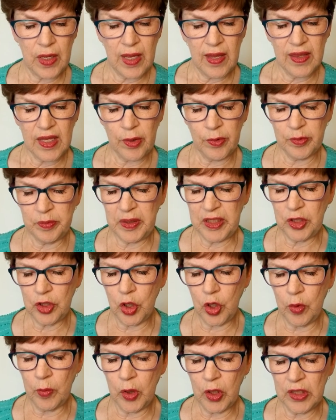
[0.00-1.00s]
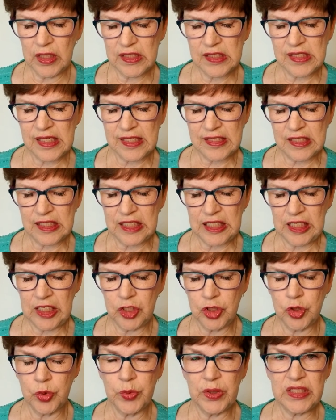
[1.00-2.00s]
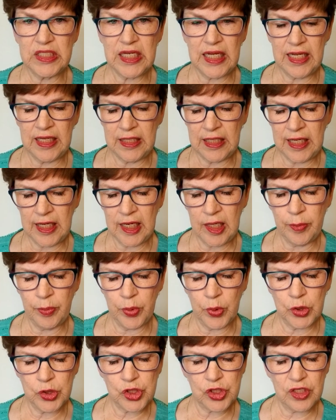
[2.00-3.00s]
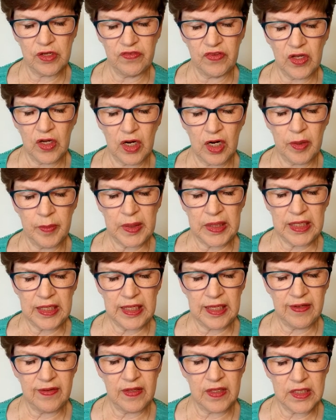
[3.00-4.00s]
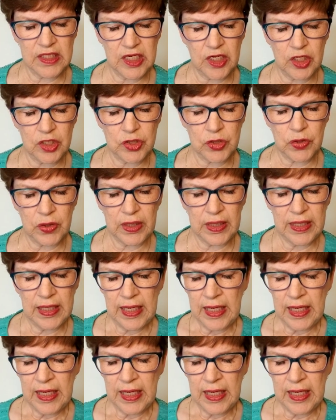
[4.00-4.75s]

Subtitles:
there would be no more necessity to retain any portion of the army in the territory